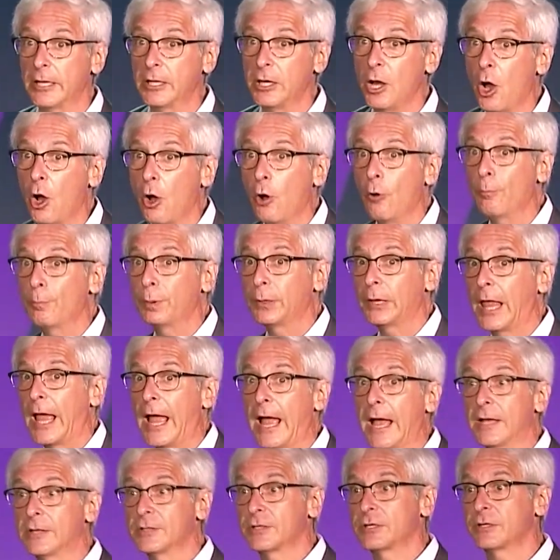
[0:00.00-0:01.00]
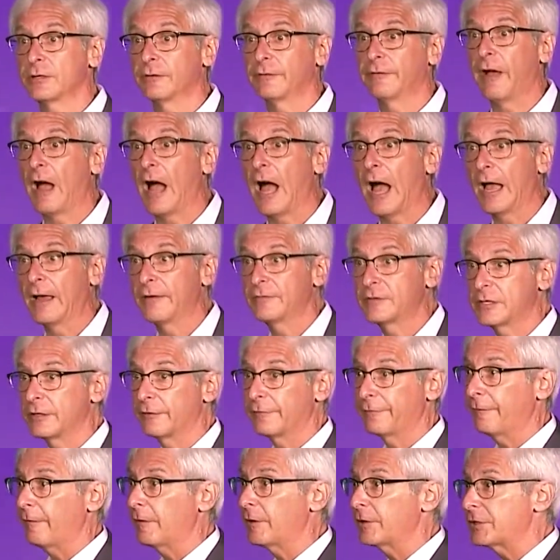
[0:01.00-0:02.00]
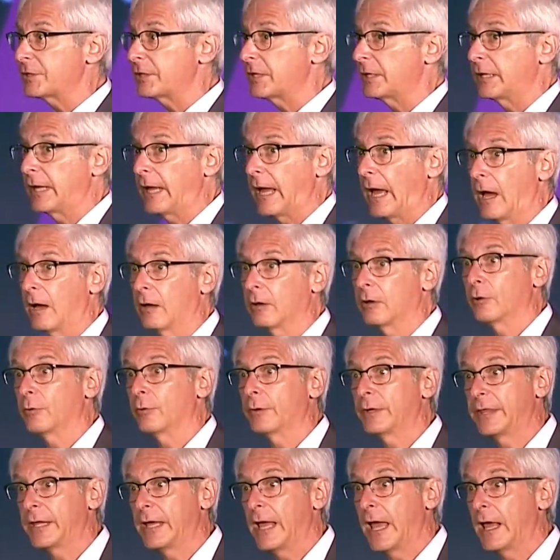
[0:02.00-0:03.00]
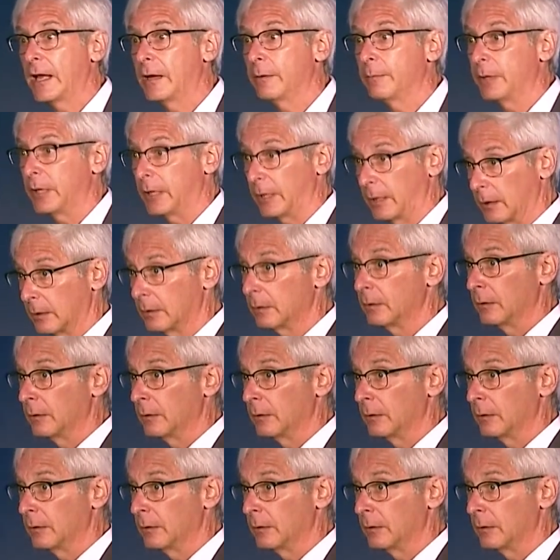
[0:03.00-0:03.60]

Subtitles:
no plan survives the first encounter with the enemy.